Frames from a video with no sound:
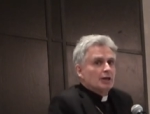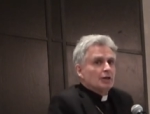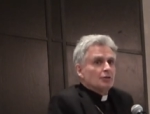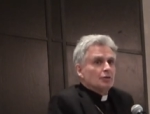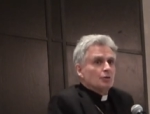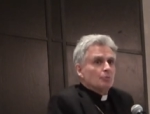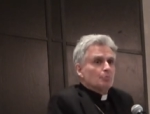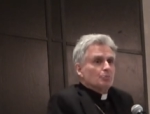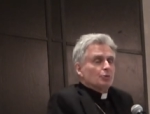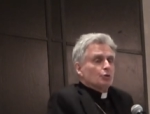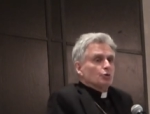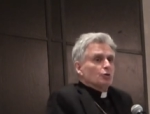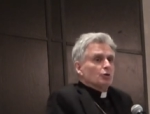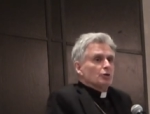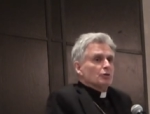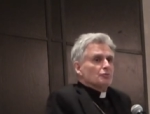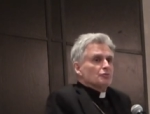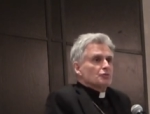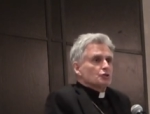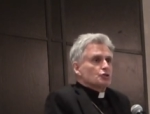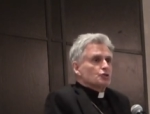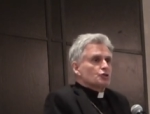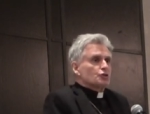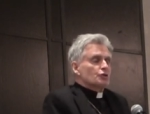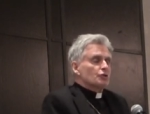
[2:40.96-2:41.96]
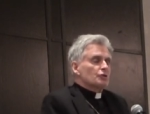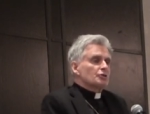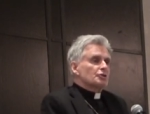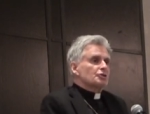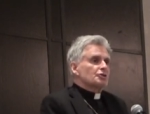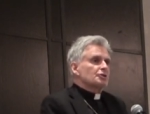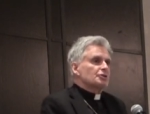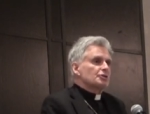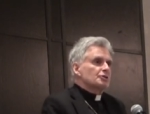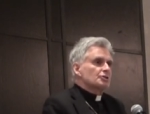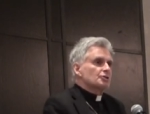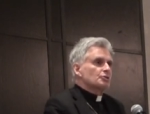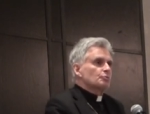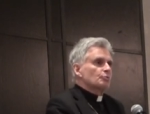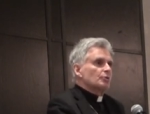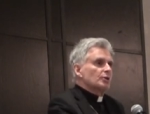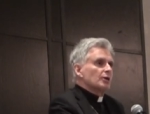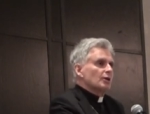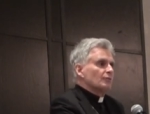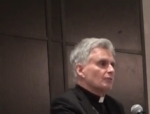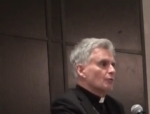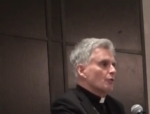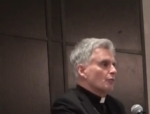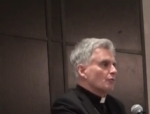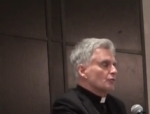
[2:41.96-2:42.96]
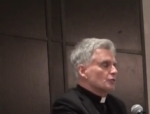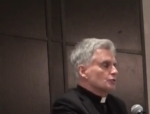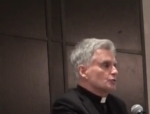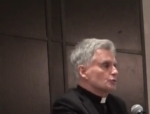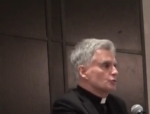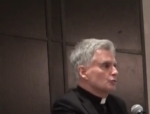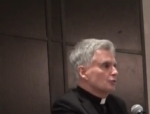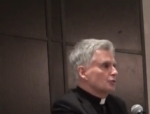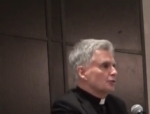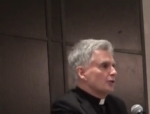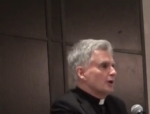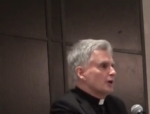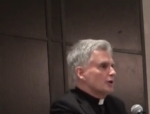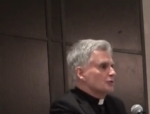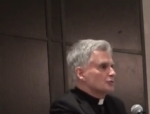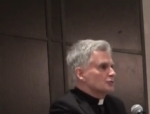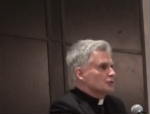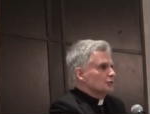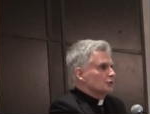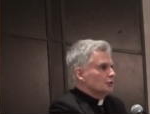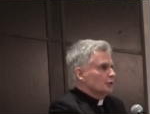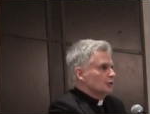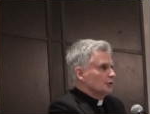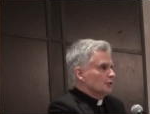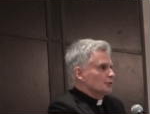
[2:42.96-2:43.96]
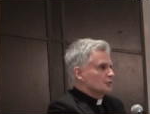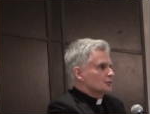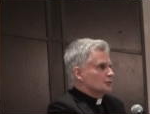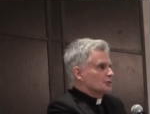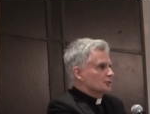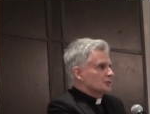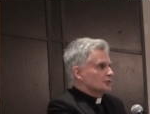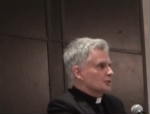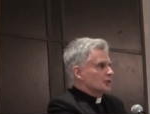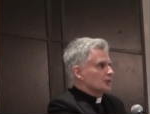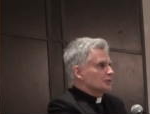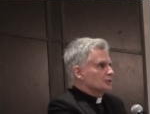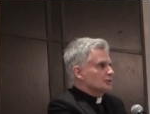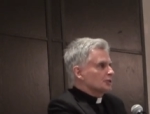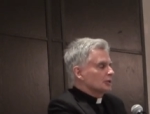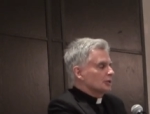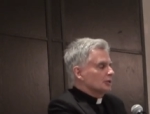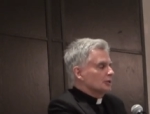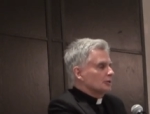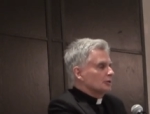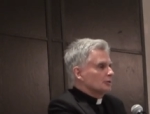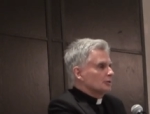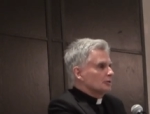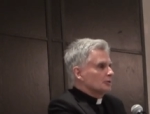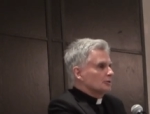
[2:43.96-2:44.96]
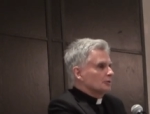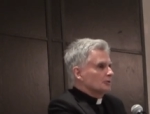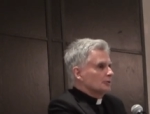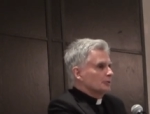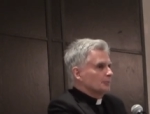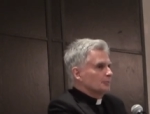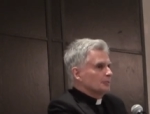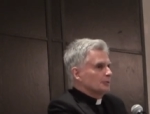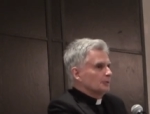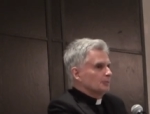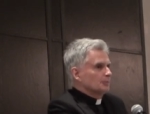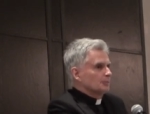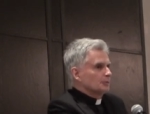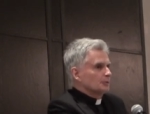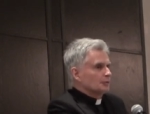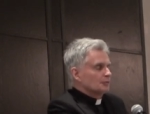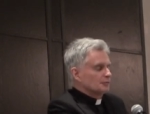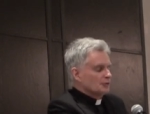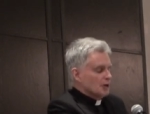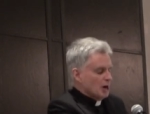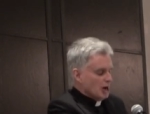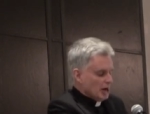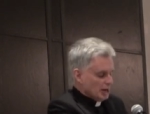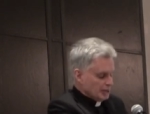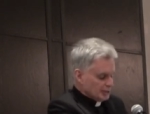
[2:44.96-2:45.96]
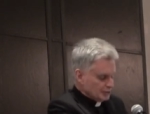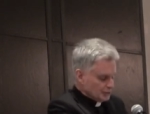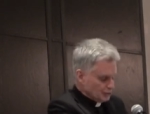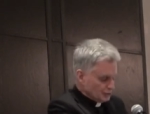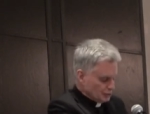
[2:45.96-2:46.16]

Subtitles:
The beauty of the church is we have over 2,000 years, as I tell the people of God and